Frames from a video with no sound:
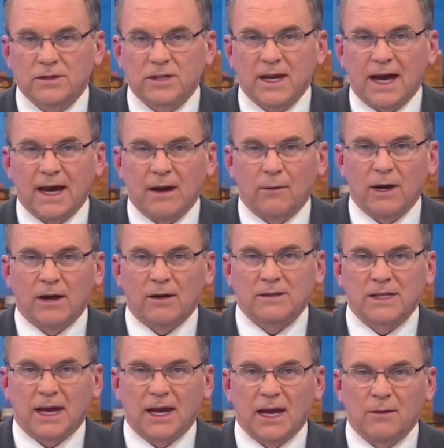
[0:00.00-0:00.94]
Tonight,
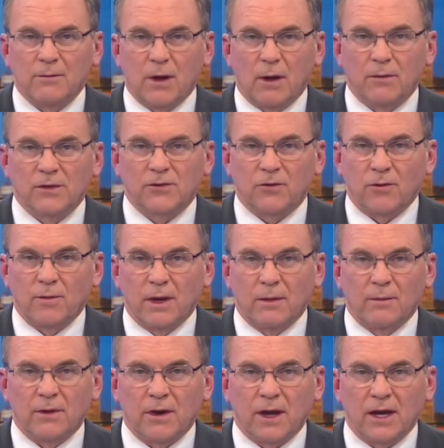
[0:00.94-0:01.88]
we are taking a moment to
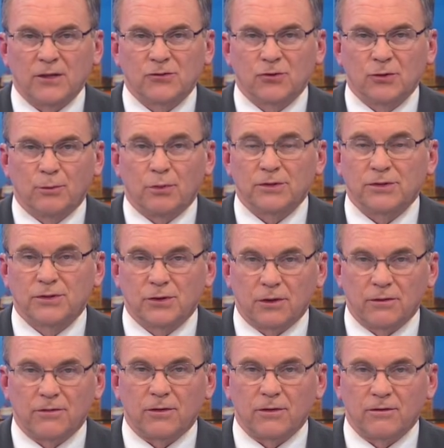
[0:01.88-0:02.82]
remember a true
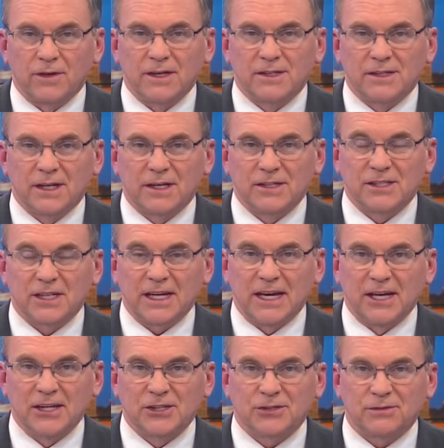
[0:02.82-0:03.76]
preserver of East
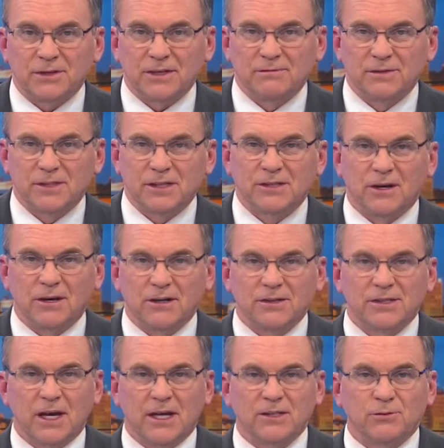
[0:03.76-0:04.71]
Tennessee history. Six
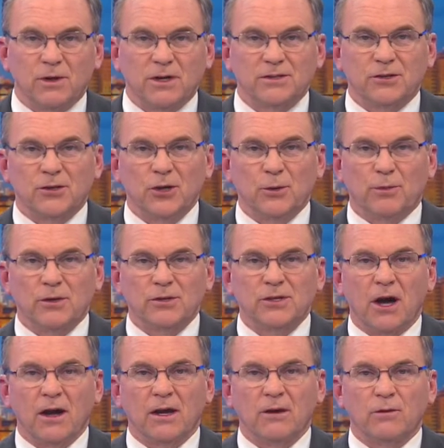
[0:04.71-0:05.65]
on your side's Wes
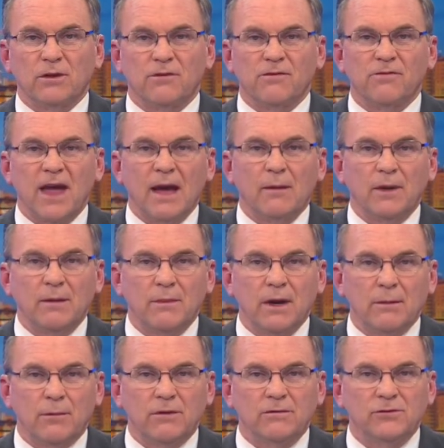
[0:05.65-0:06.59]
Cooper talking with a family
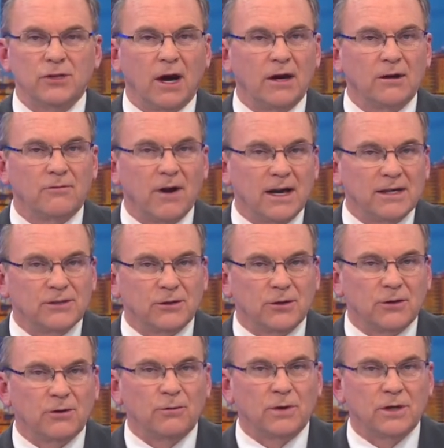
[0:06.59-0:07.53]
member of John
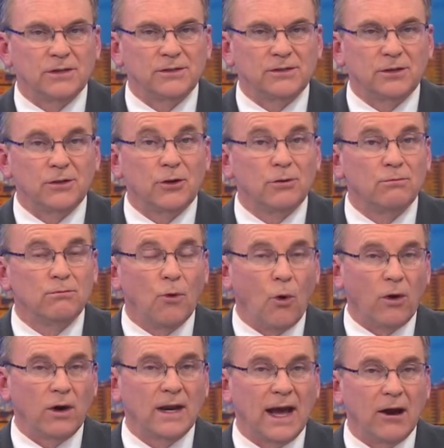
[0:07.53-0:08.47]
Rice Irwin's to learn
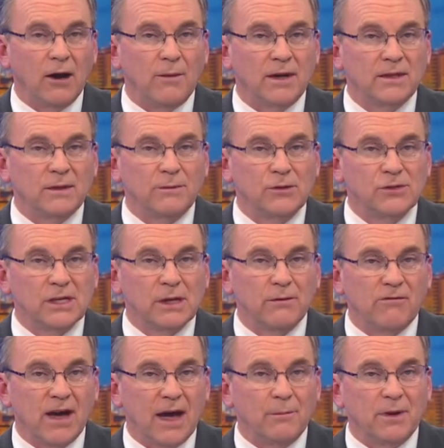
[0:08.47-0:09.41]
more now about the
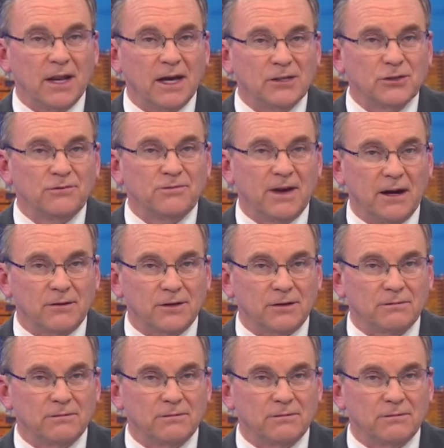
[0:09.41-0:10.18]
Museum of Appalachia founder.